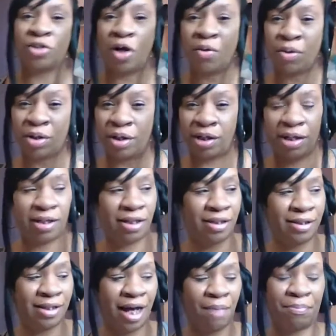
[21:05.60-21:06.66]
so good in
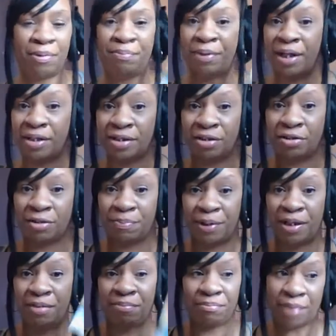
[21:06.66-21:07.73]
this type of puzzles,
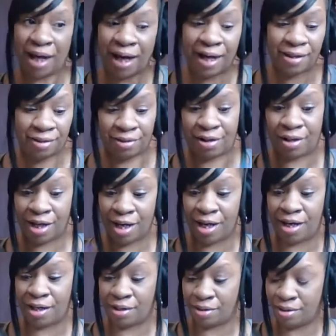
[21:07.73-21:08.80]
but I thought,
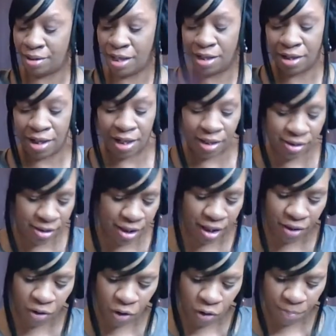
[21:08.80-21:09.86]
hey, and, and it's going
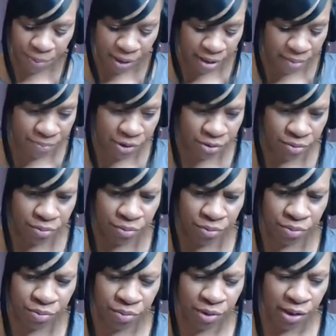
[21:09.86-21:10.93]
to open up
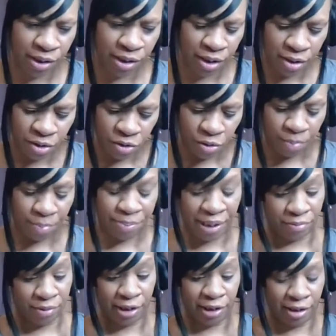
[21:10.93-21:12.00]
to
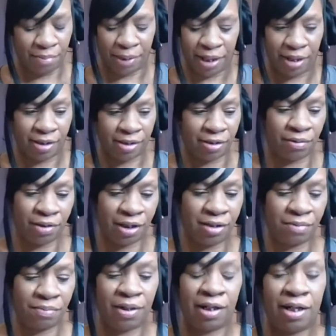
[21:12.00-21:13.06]
be really big. So
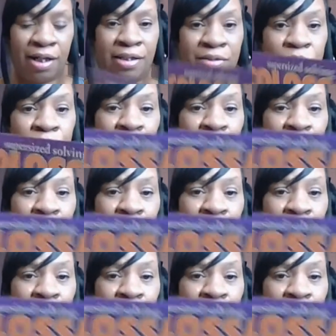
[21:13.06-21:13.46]
this one is